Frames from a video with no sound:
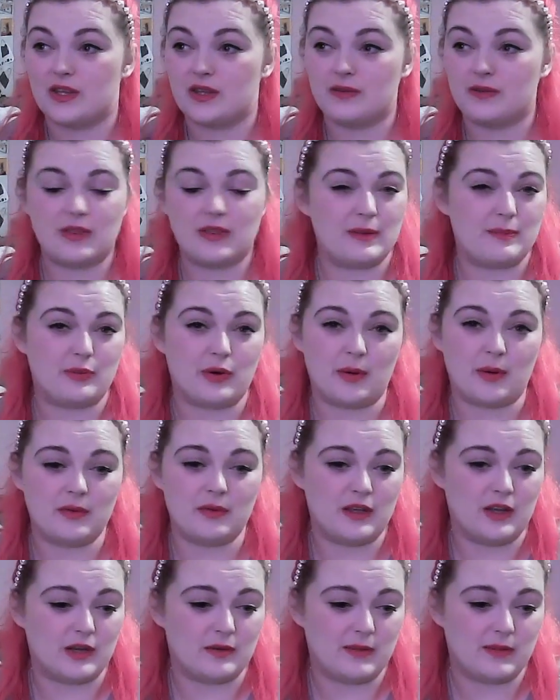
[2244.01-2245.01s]
They're probably
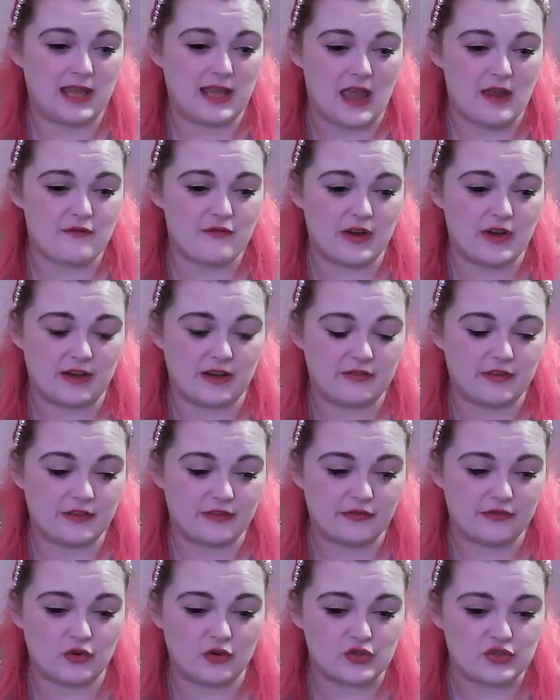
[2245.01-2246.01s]
going to be getting ready for the
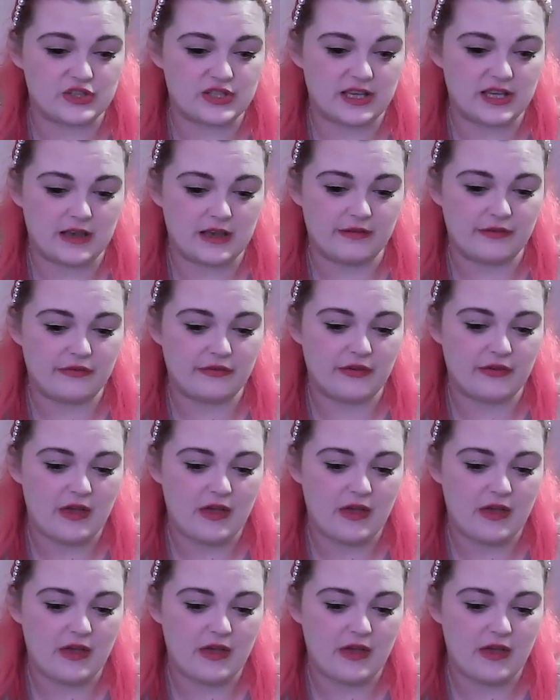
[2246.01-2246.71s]
40th.